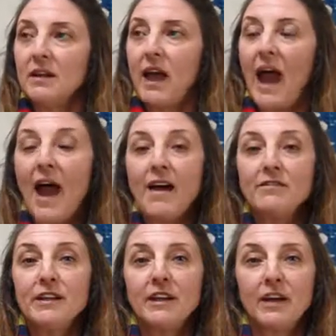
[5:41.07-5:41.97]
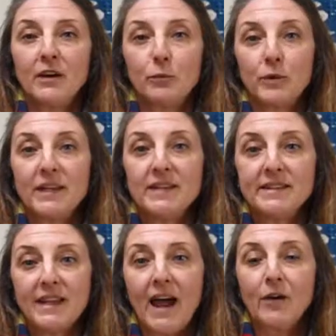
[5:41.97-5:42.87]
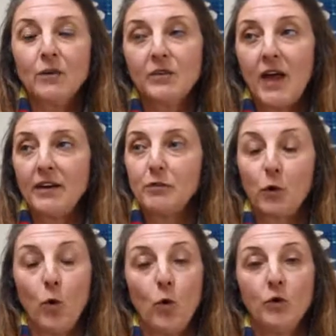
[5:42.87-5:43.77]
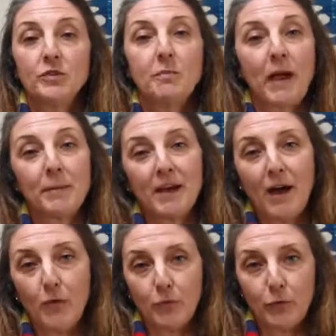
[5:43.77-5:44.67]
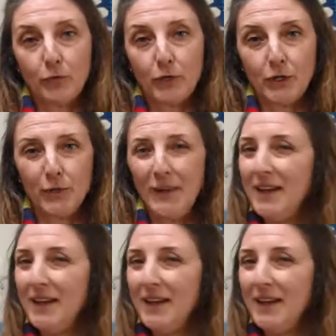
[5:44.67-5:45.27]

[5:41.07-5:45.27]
having a written down set of goals might be helpful for you.